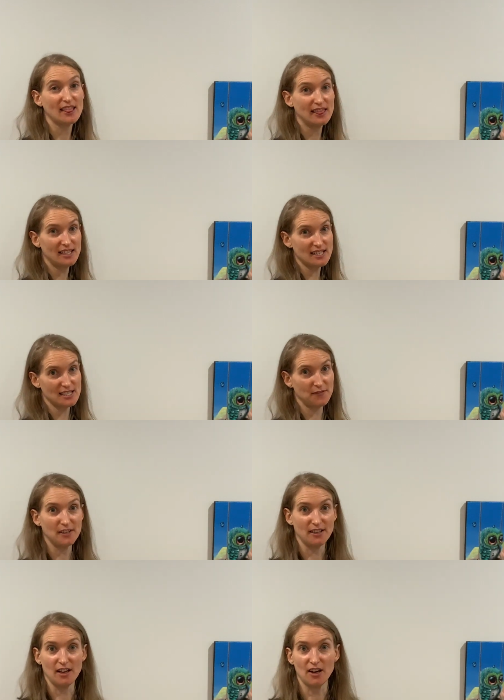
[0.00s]
this
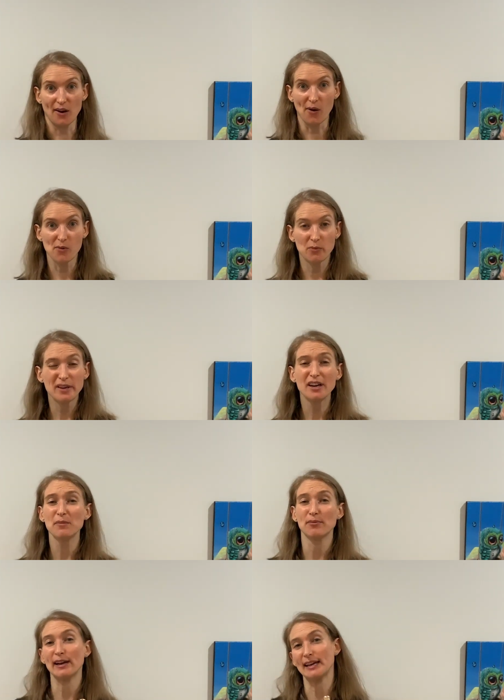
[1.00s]
video, we are
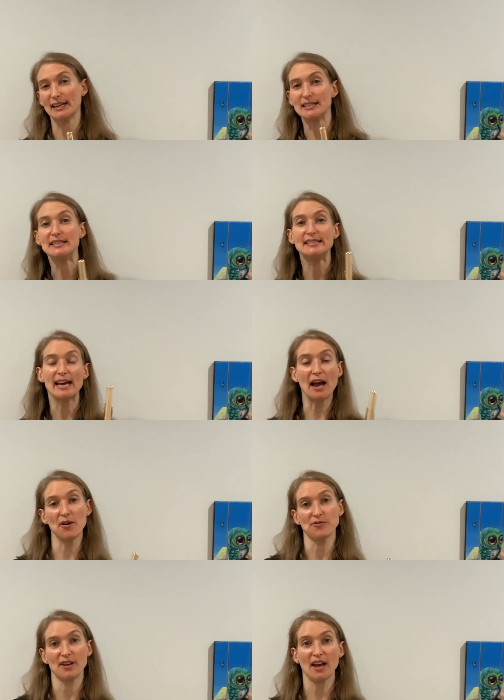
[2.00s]
breaking down
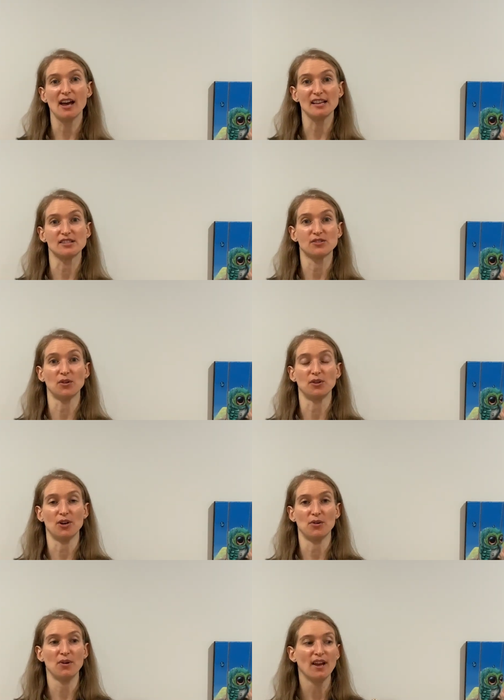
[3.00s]
a
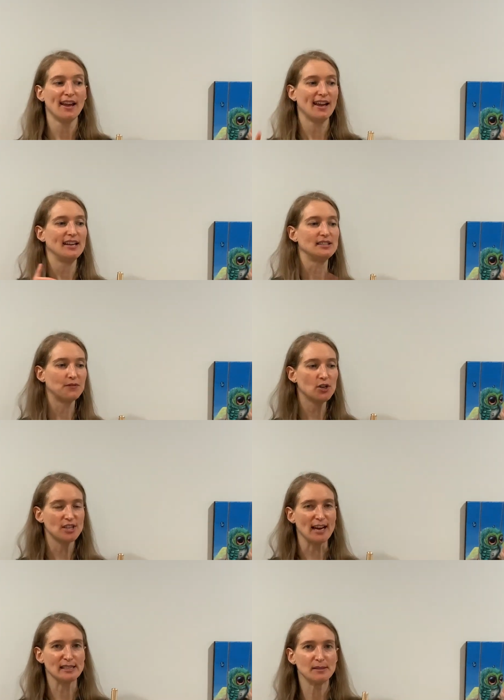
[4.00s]
solo in
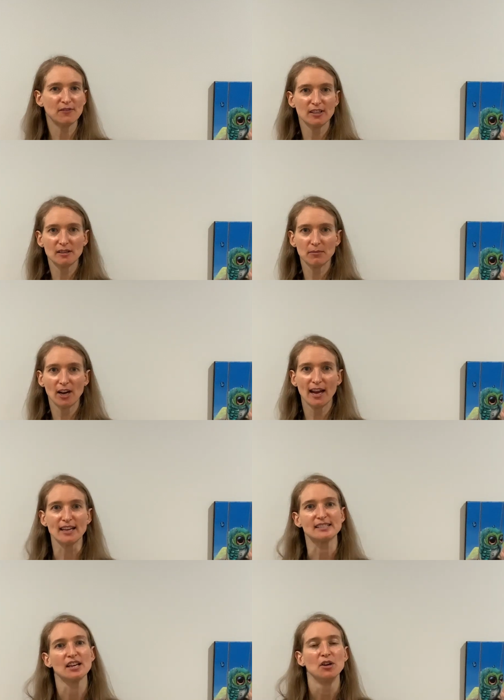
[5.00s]
Dvorak, Symphony No.
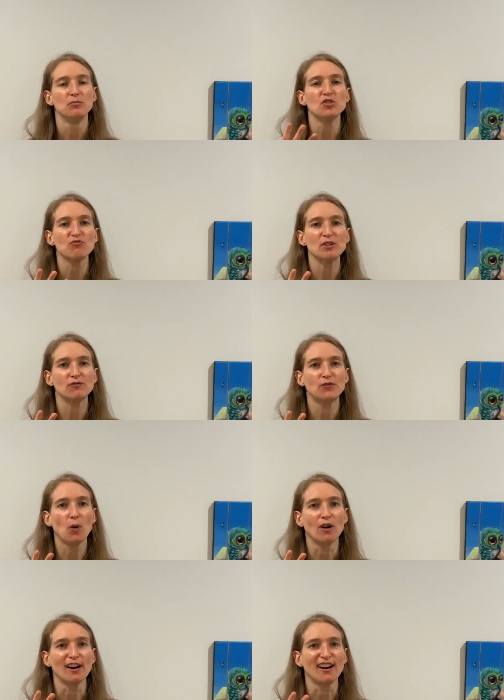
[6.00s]
8, Movement
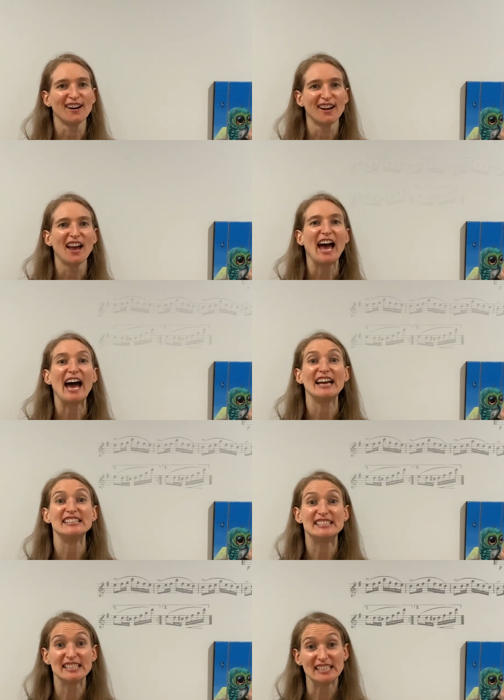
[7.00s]
4 at
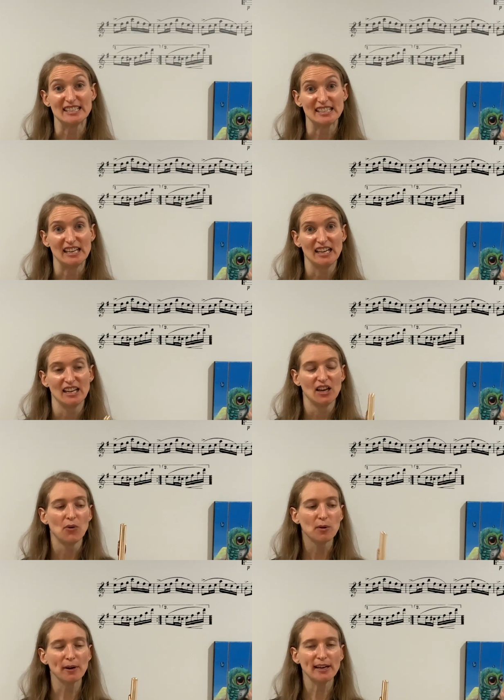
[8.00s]
D.
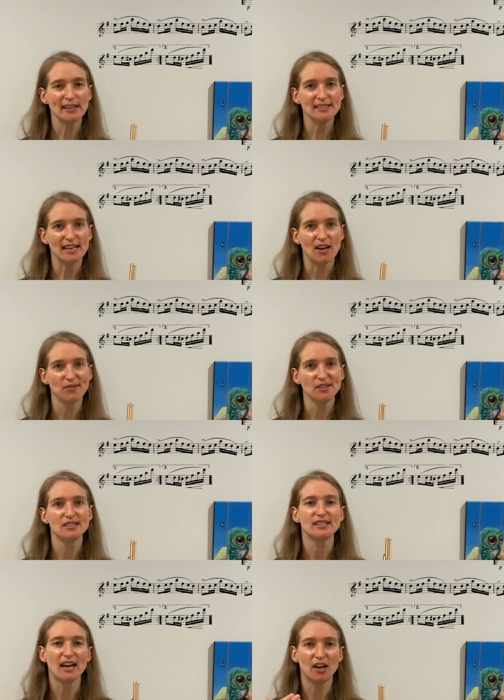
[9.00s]
We're breaking it down
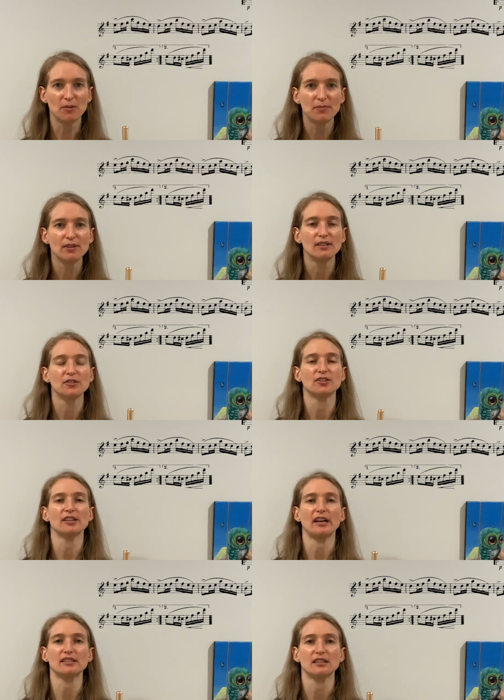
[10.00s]
to help
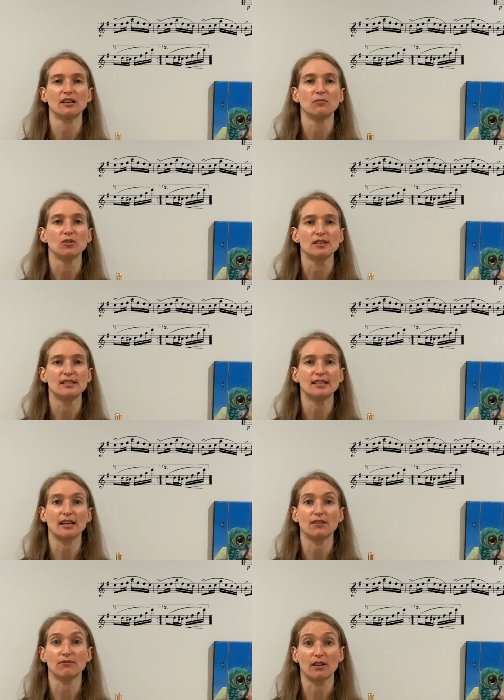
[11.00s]
create a more
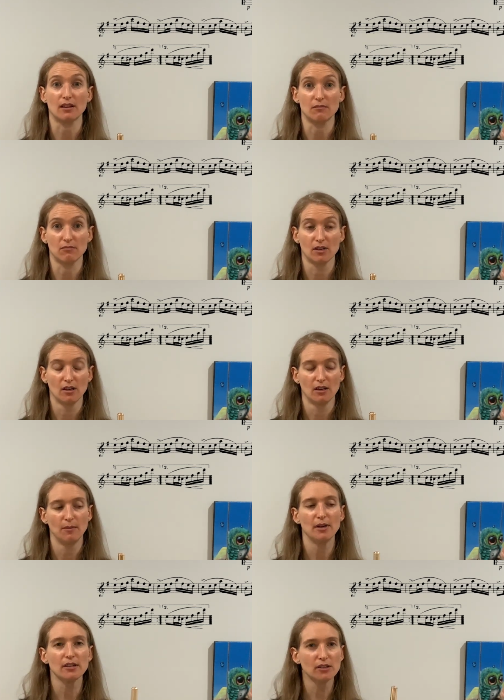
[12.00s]
steady rhythm. I'm
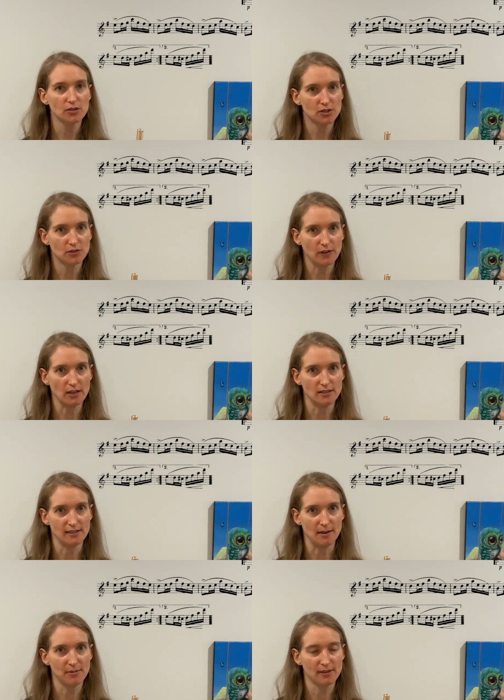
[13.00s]
not going to go too far in
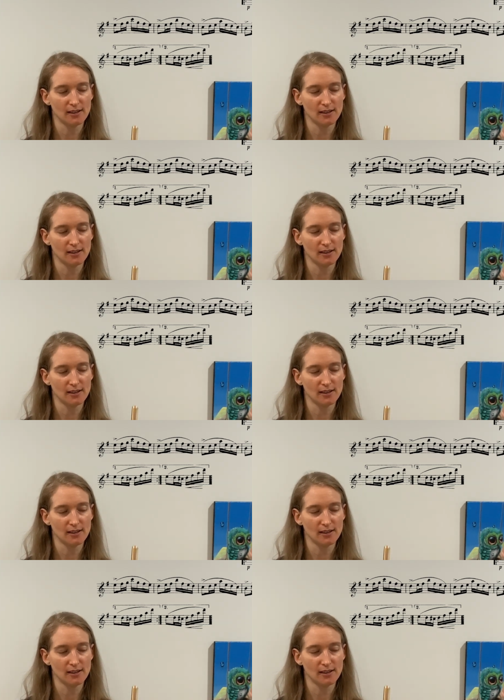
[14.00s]
depth.